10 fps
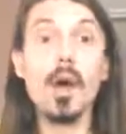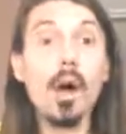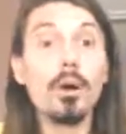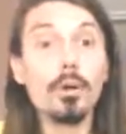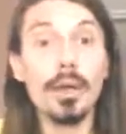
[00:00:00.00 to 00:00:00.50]

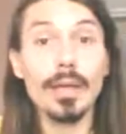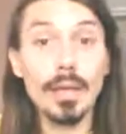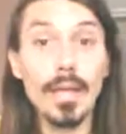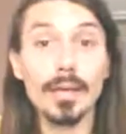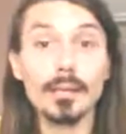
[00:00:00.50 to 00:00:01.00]
all great
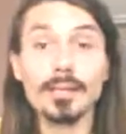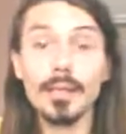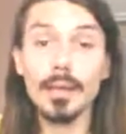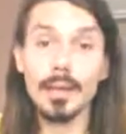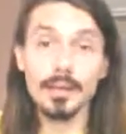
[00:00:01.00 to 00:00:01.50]
kings,
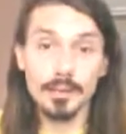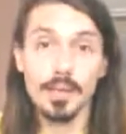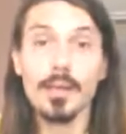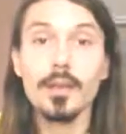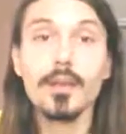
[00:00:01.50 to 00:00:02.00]
like, and
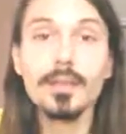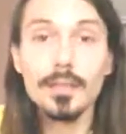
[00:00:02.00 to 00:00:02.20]
in